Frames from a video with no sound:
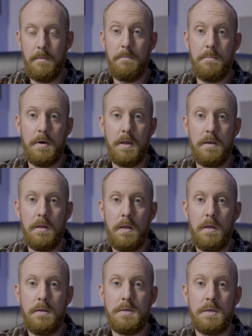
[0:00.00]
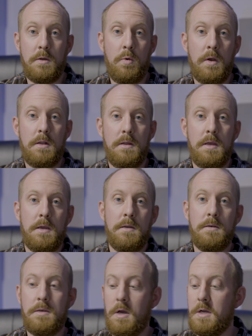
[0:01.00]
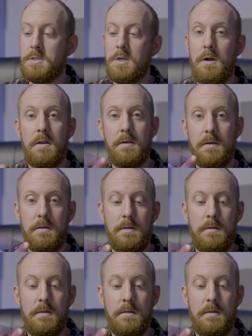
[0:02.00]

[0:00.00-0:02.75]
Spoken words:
But to quickly toss on